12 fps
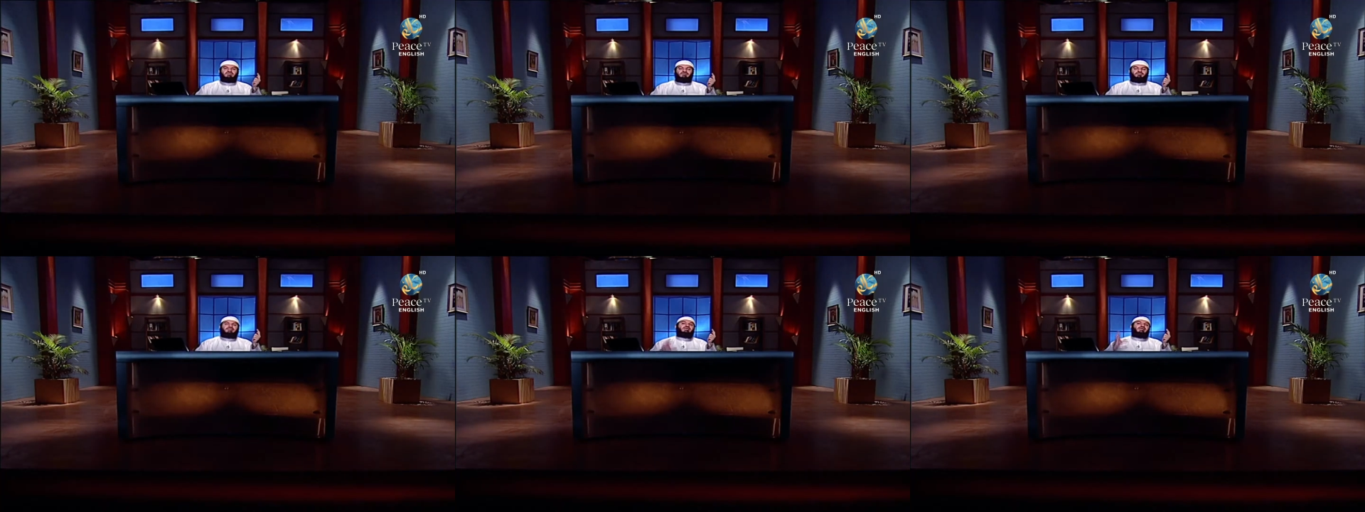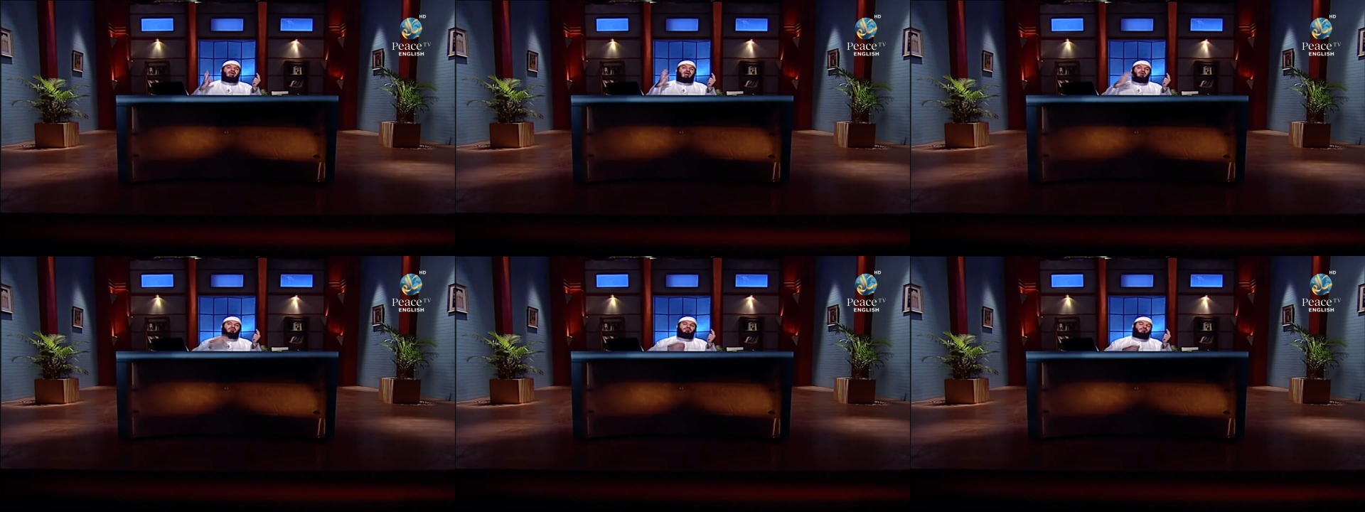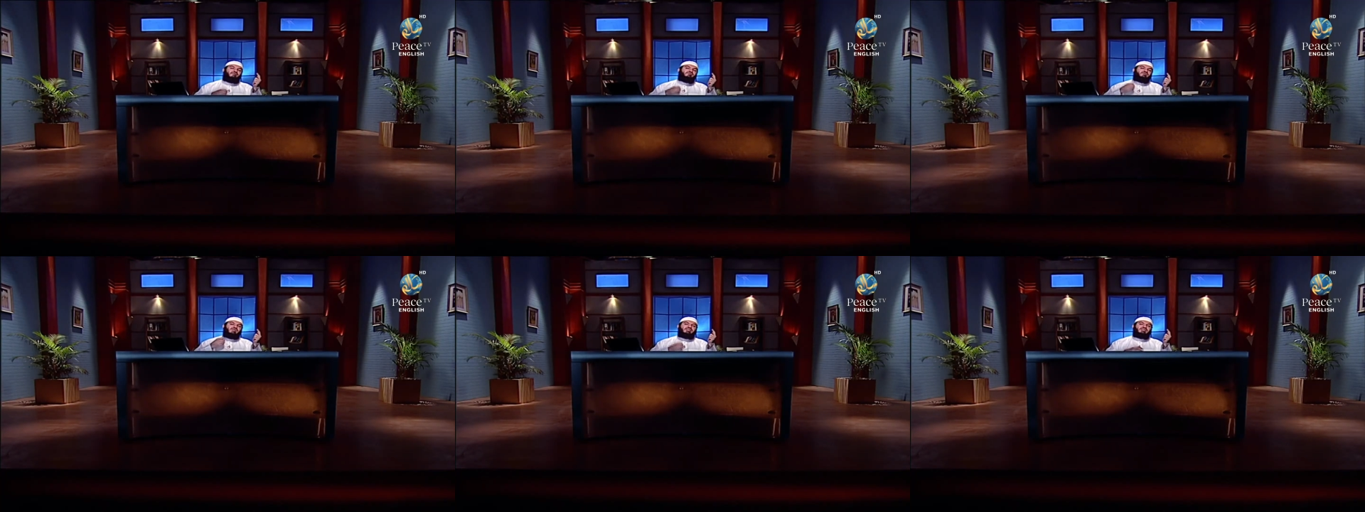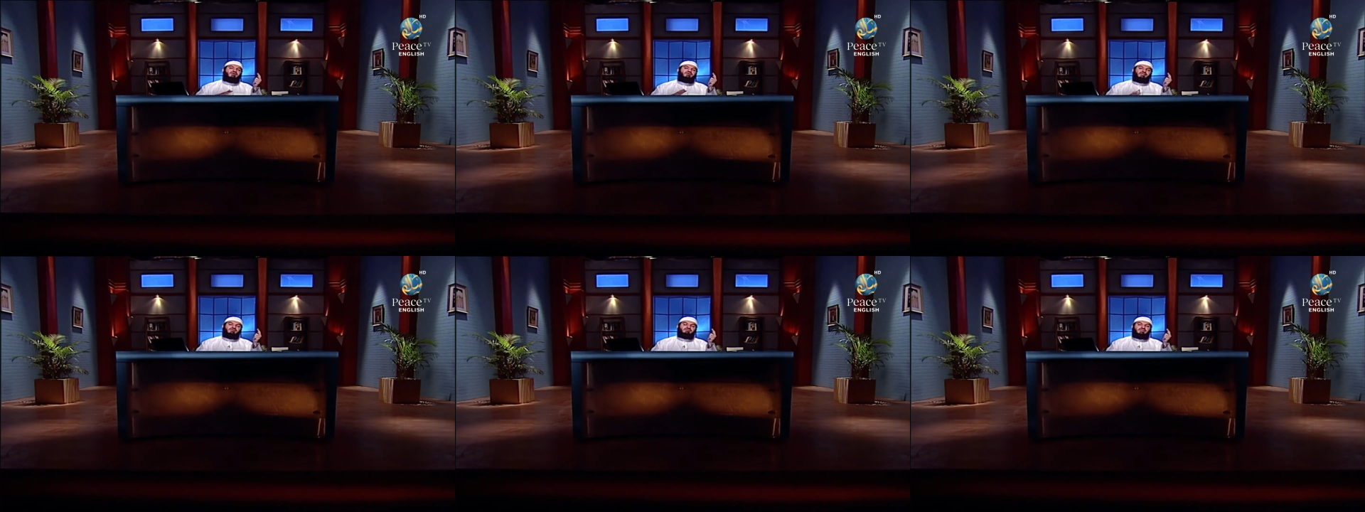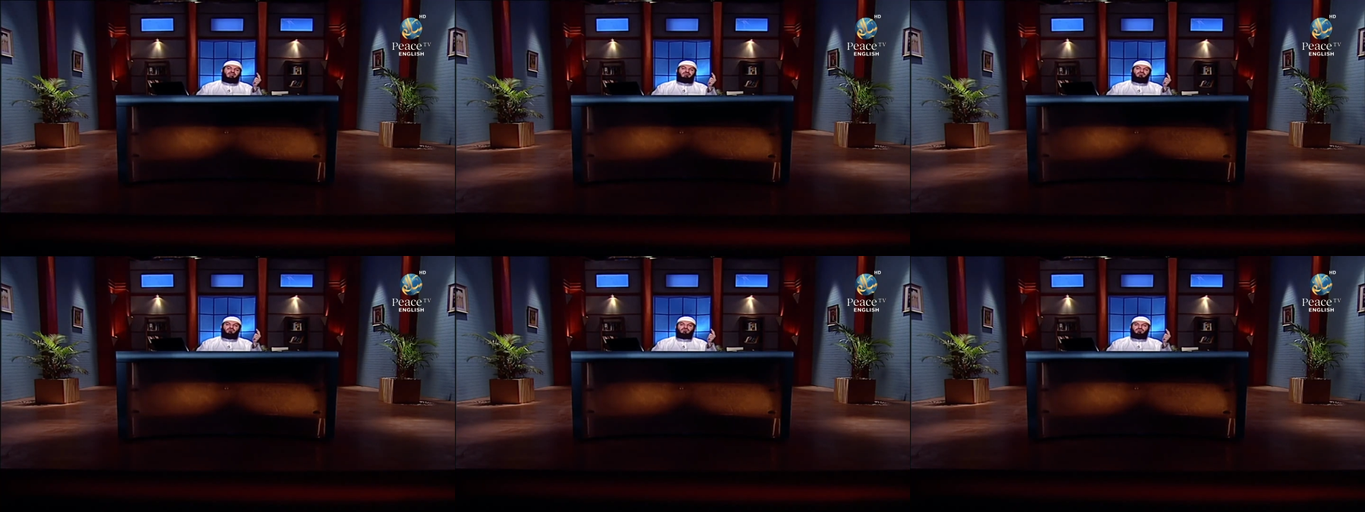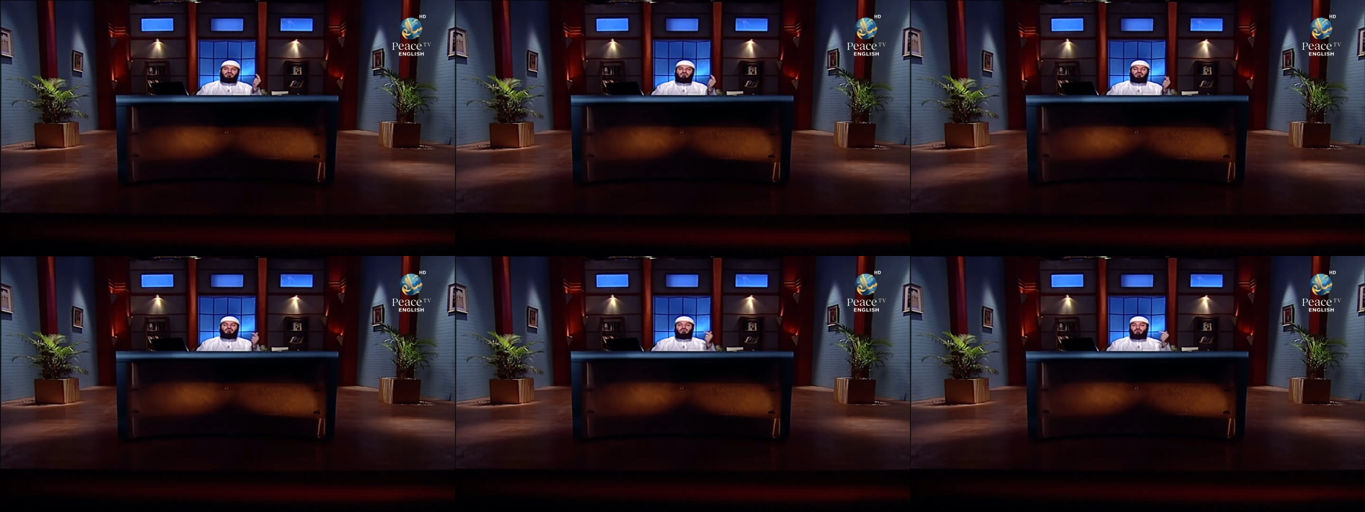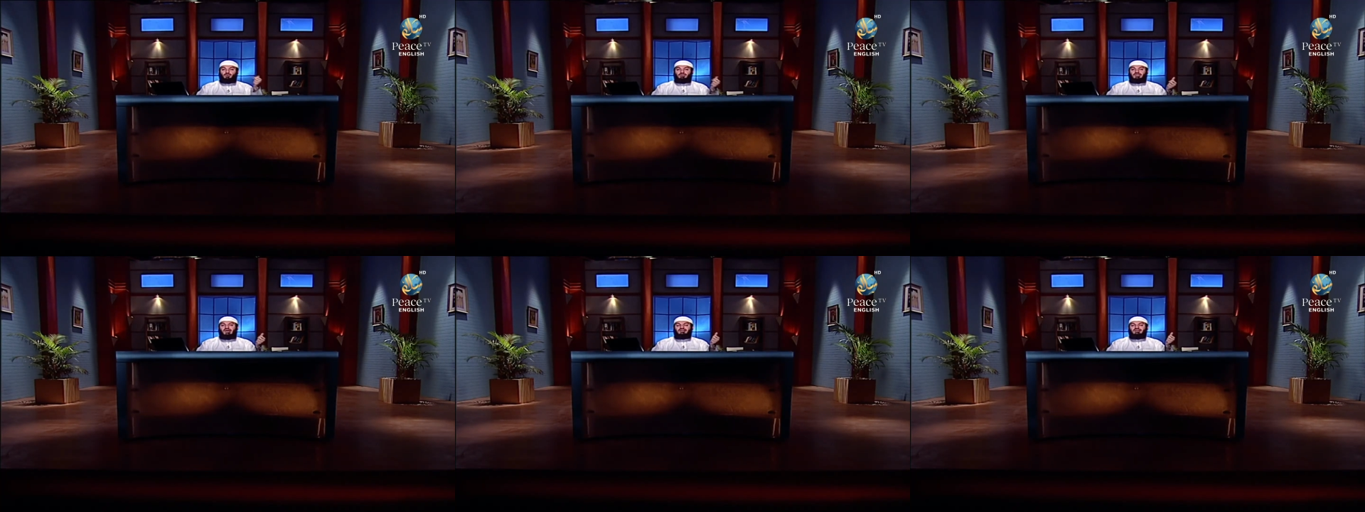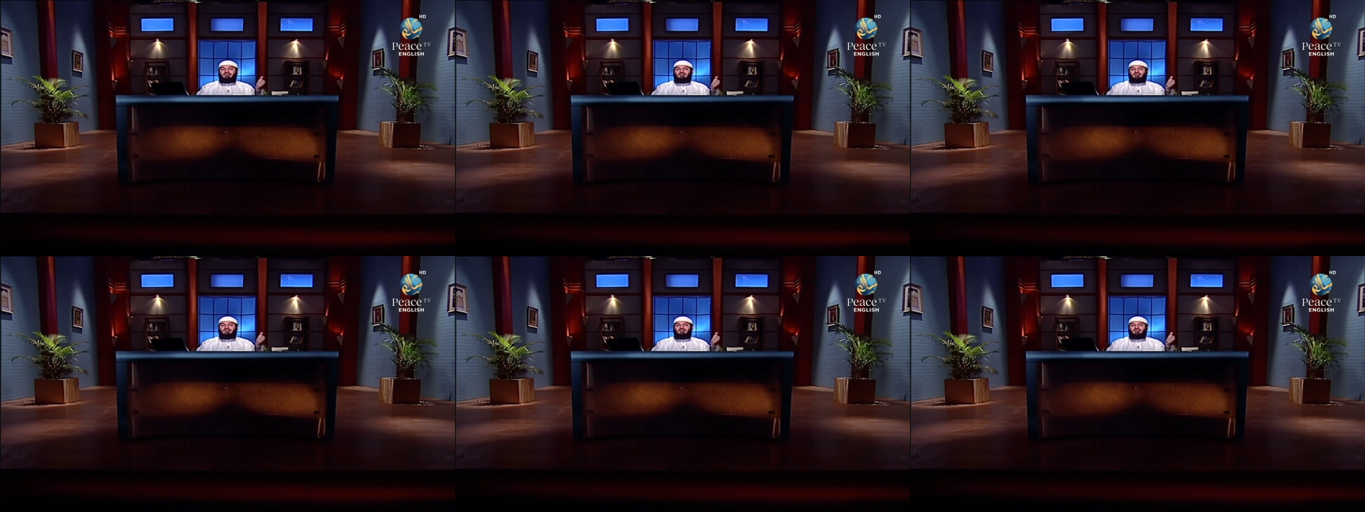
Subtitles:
Nobody's mouth can be seen.